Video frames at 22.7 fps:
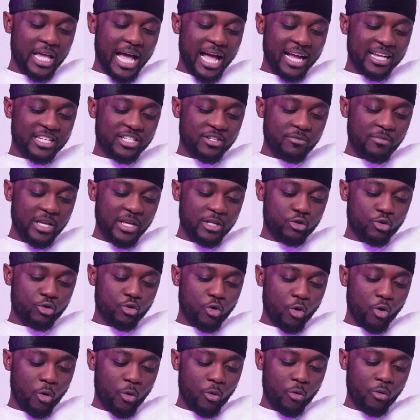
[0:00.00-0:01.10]
asked me to
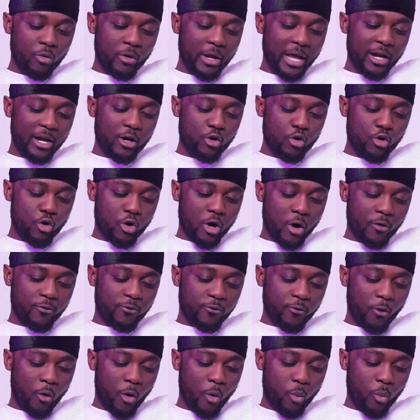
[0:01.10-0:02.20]
go and look
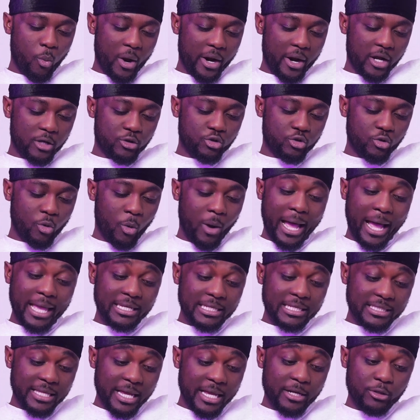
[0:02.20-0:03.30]
for work. So I
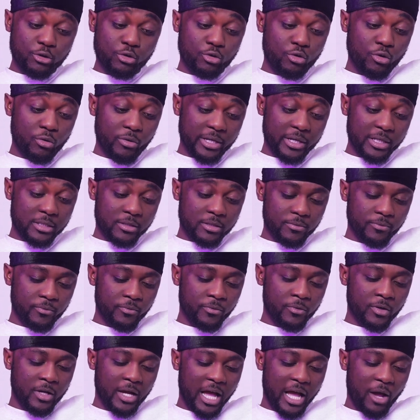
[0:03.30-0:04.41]
decided to do it.
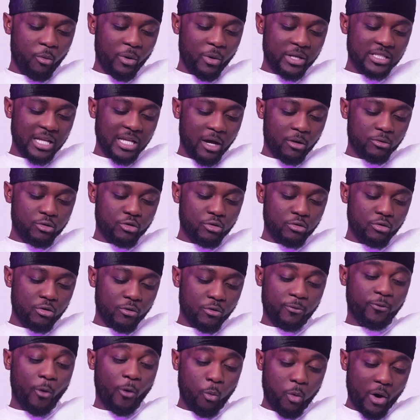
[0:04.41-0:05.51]
I went out to
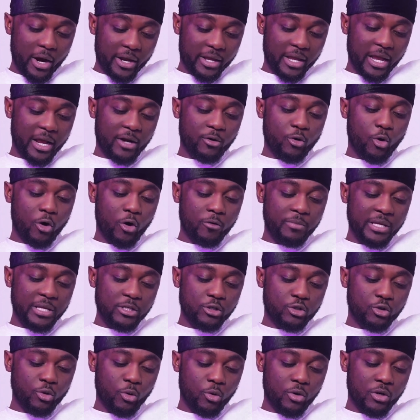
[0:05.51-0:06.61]
look for work and God being
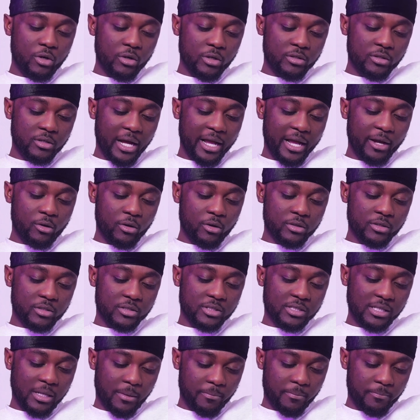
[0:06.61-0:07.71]
so good, I got
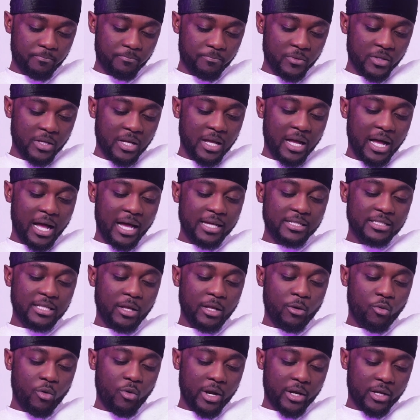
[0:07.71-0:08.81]
some. I
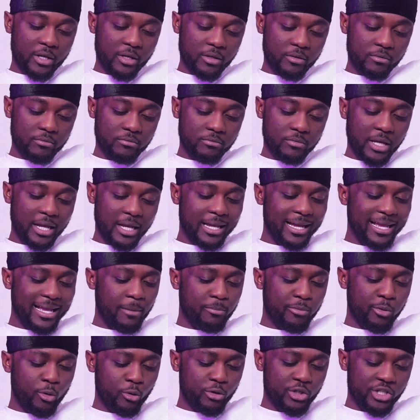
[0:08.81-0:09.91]
started working. A guy
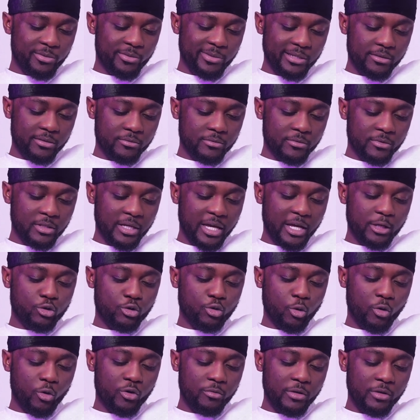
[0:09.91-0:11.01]
approached me and
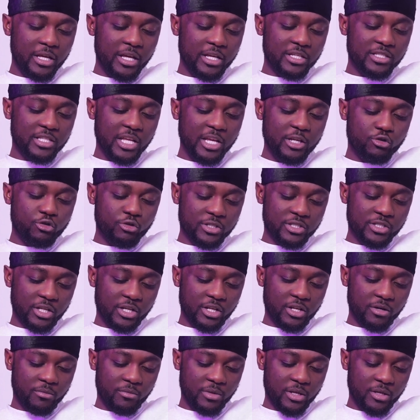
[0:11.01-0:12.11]
told me he's interested
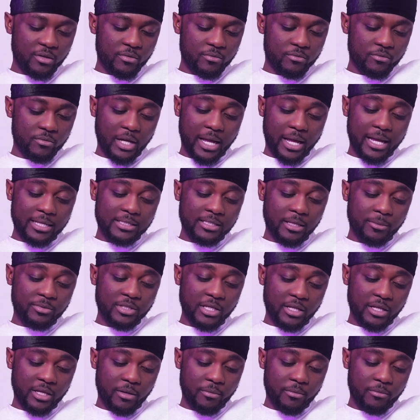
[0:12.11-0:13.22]
in me. I
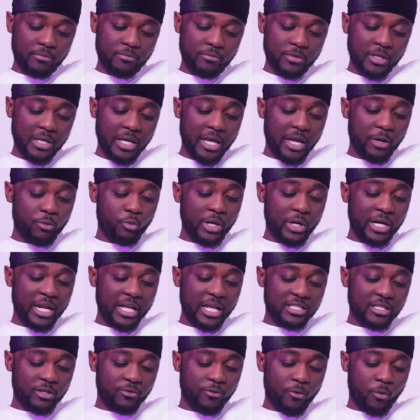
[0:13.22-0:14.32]
accepted him and we
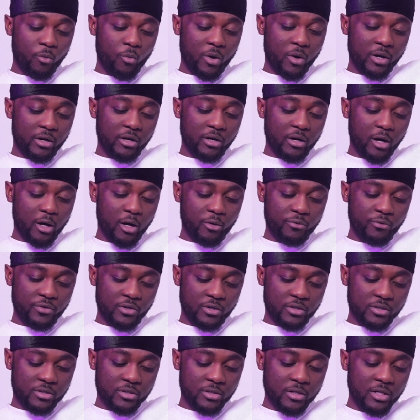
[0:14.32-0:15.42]
dated for 1.5
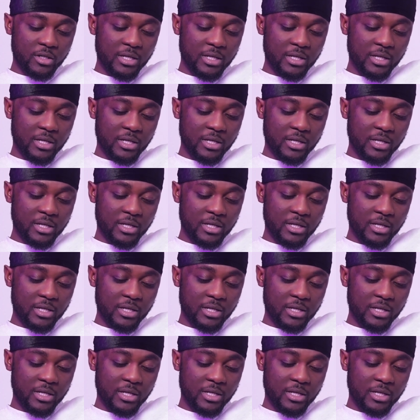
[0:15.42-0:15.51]
years.